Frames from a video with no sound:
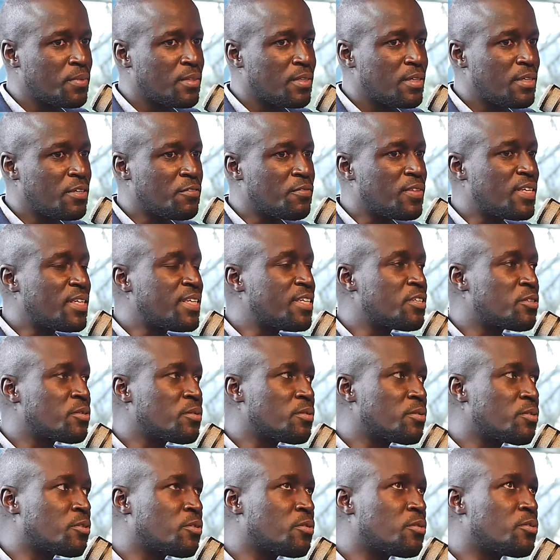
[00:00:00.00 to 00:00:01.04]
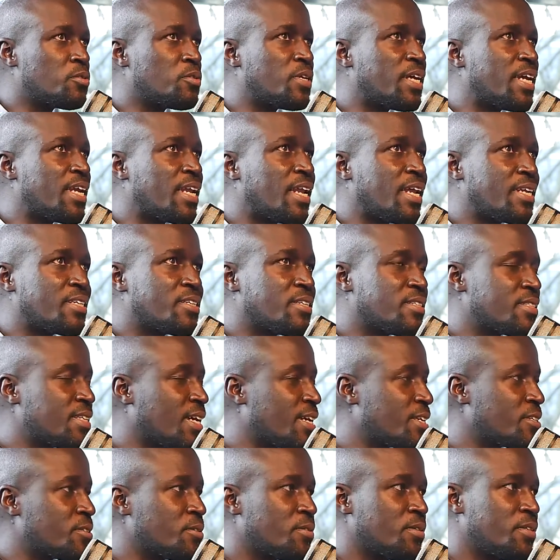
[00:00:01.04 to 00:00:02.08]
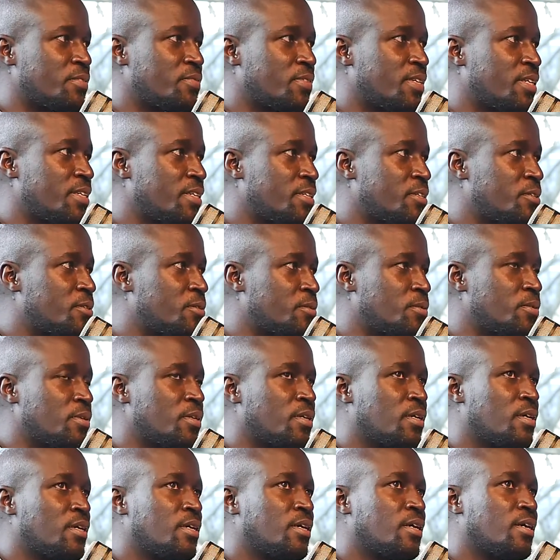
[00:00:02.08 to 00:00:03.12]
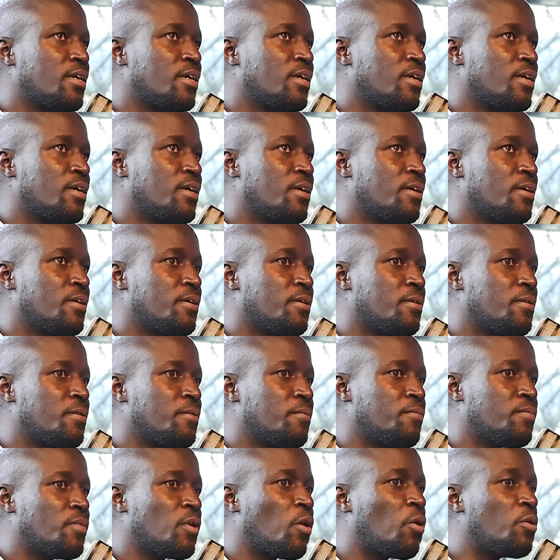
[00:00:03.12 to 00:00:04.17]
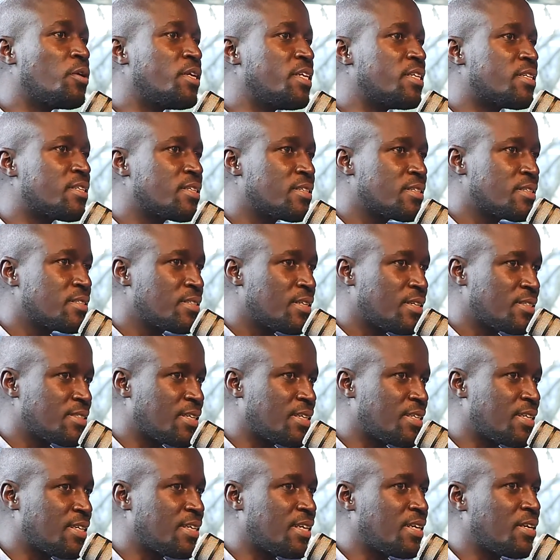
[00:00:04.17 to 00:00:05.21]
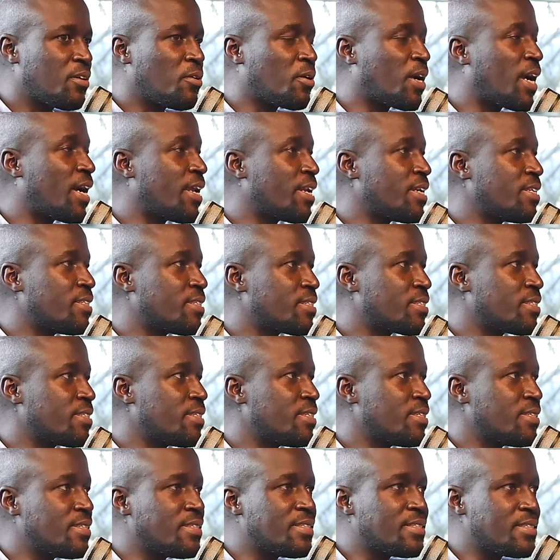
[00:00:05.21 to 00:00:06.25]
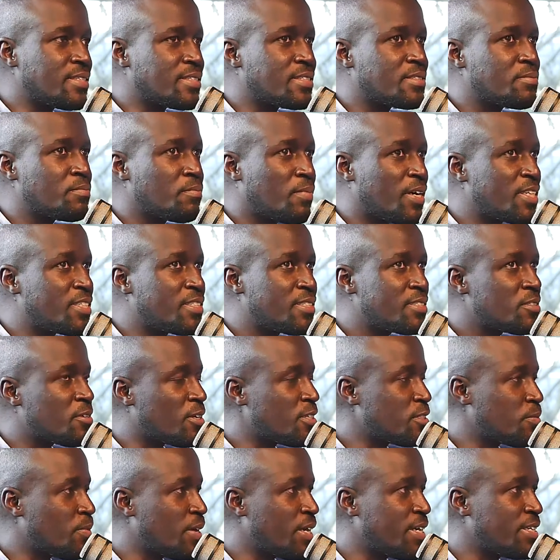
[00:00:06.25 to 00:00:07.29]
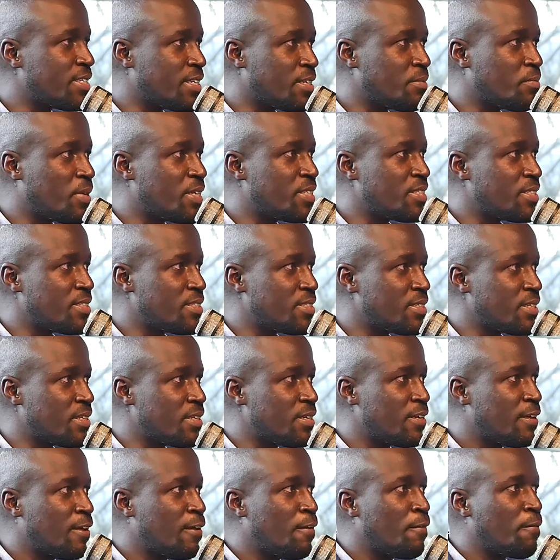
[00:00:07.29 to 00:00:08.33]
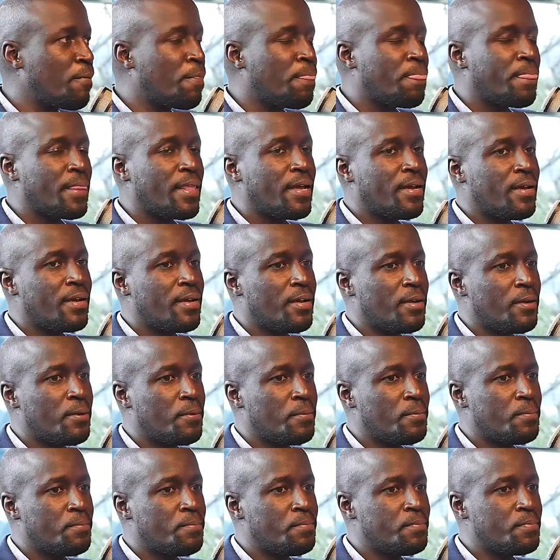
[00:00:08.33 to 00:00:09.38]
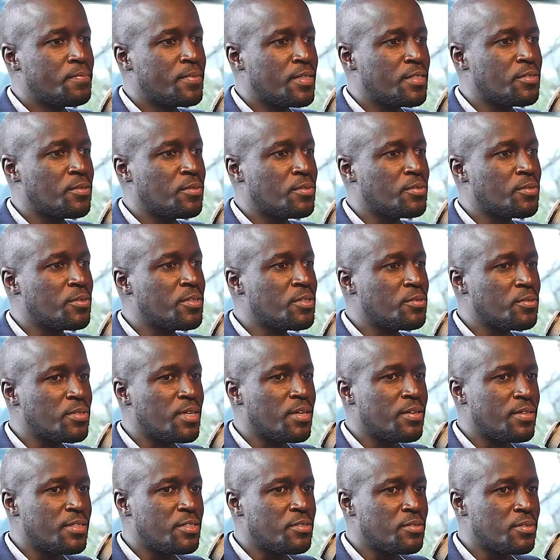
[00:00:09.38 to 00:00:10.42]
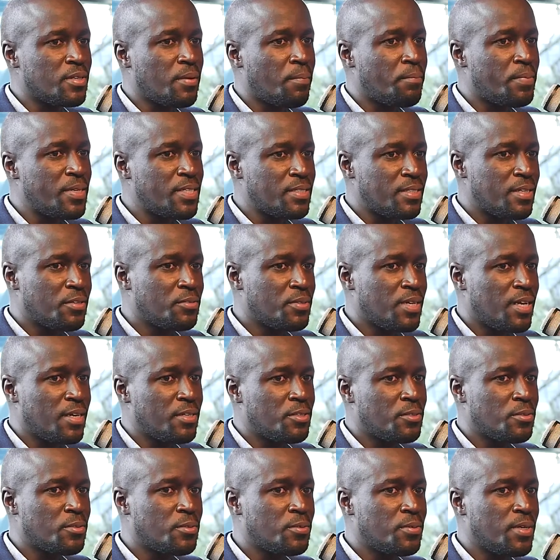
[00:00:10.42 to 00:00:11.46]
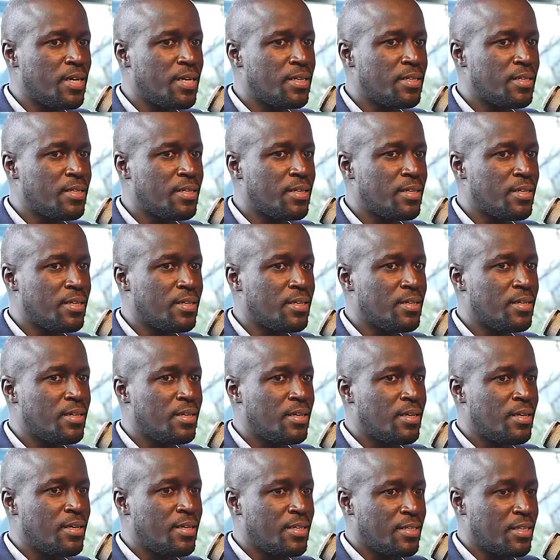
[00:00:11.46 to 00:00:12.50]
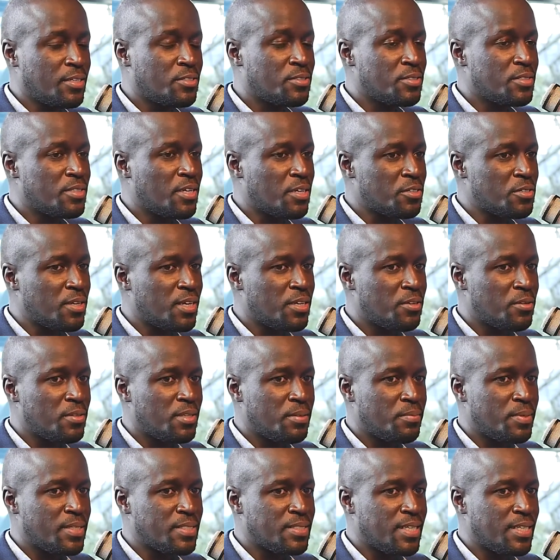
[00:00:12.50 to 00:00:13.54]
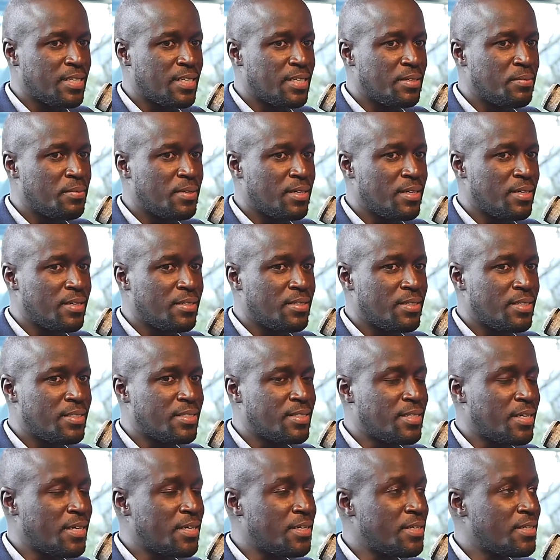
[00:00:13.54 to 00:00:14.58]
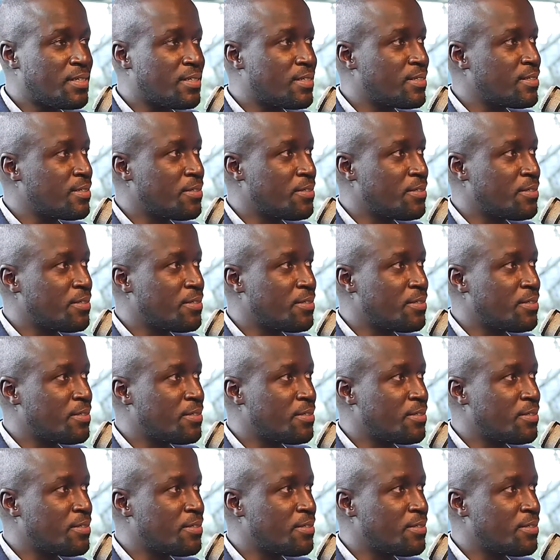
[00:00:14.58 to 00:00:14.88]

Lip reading: if they need to trail a transaction, if they need to audit a certain occurrence, it's much transparent and much easier. So it was a pitch that we had to do, and it actually got them excited, and they said,